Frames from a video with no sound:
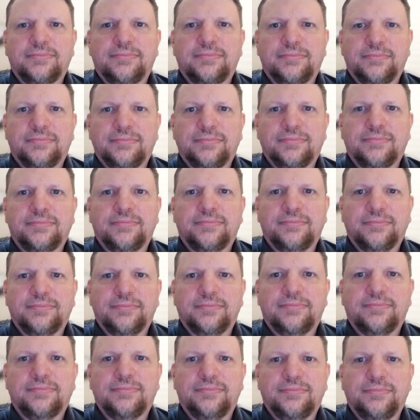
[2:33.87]

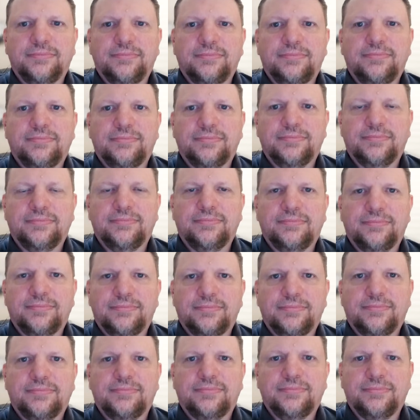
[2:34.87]

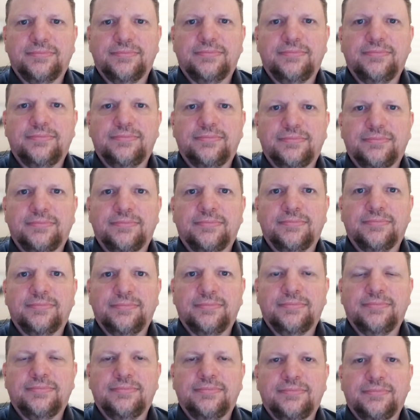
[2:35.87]

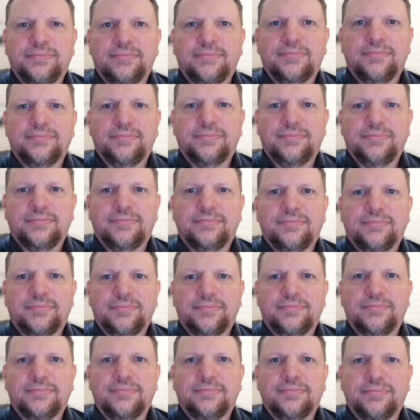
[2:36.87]

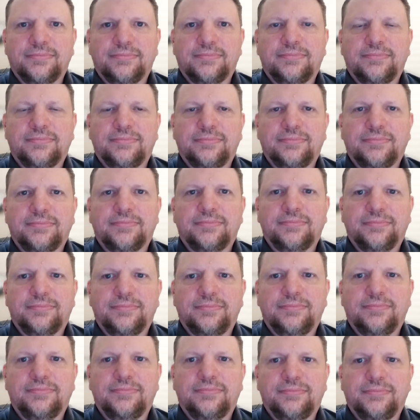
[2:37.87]

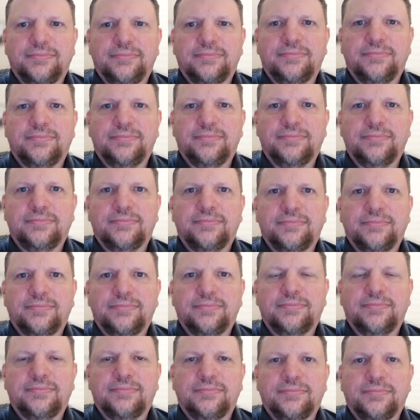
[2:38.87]

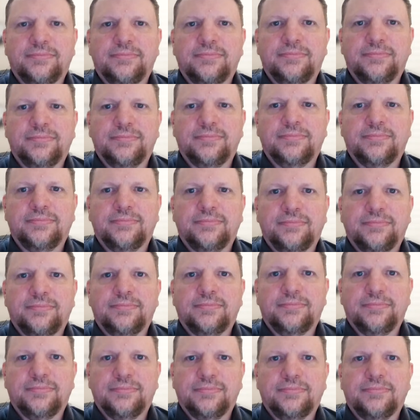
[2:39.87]

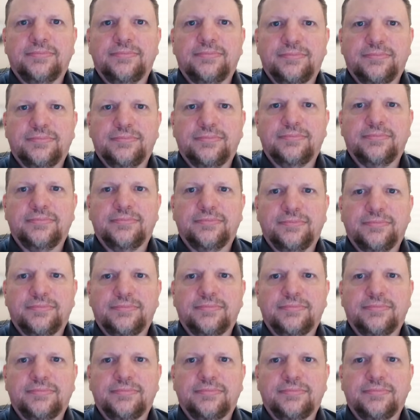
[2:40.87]
[no speech]